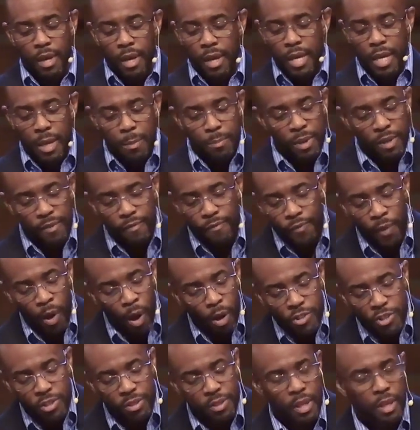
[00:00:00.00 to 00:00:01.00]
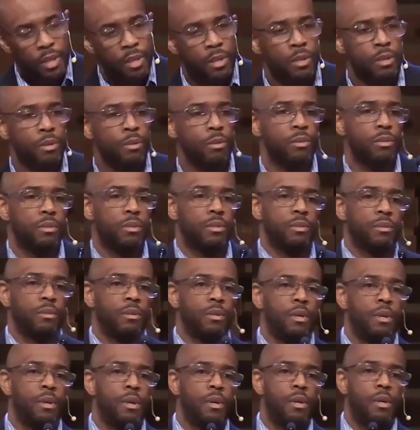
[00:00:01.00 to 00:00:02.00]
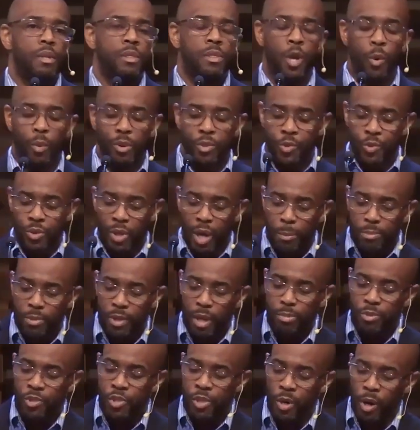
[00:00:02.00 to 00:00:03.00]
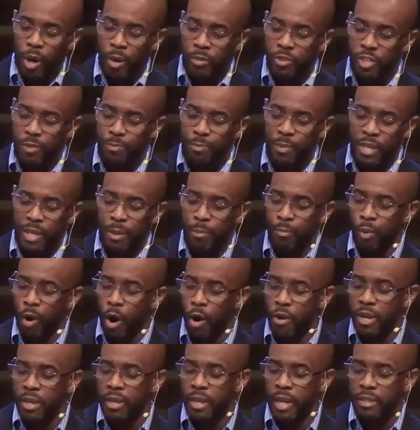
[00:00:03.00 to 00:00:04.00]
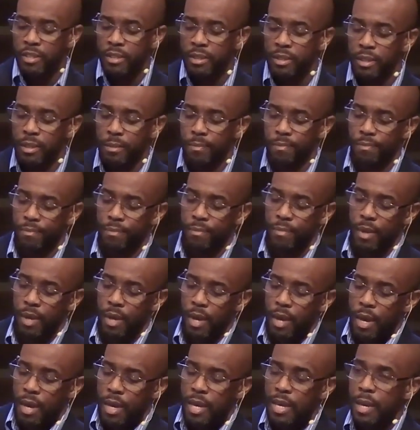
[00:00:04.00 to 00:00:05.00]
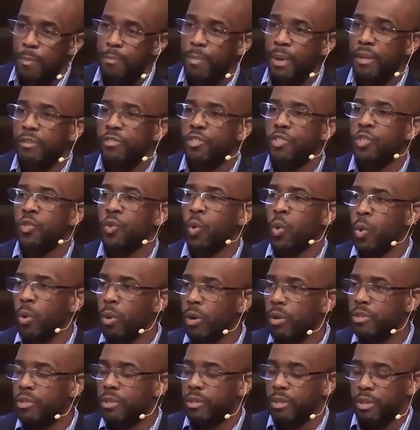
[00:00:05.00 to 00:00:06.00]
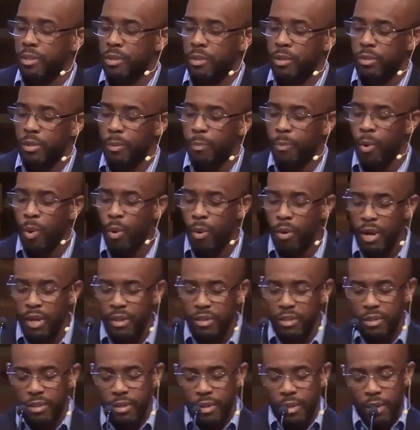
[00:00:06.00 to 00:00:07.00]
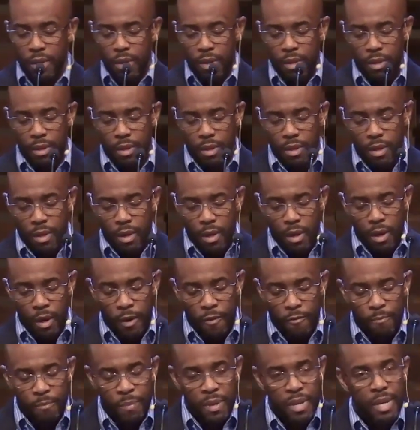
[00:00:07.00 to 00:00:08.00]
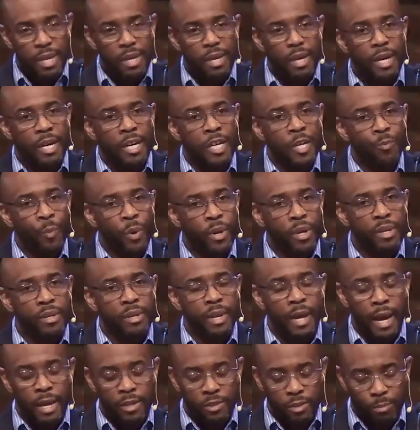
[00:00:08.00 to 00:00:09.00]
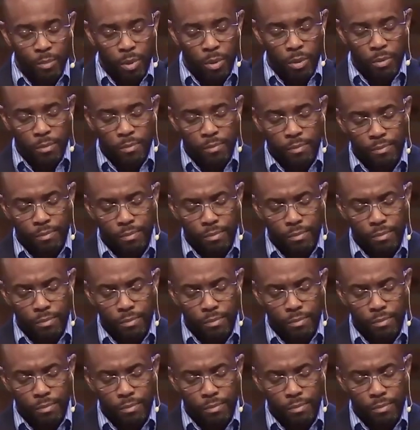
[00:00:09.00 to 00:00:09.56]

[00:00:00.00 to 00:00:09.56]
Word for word: He had been falsely accused. There were trumped up charges being brought against him. He had been scourged to the point of being unrecognizable.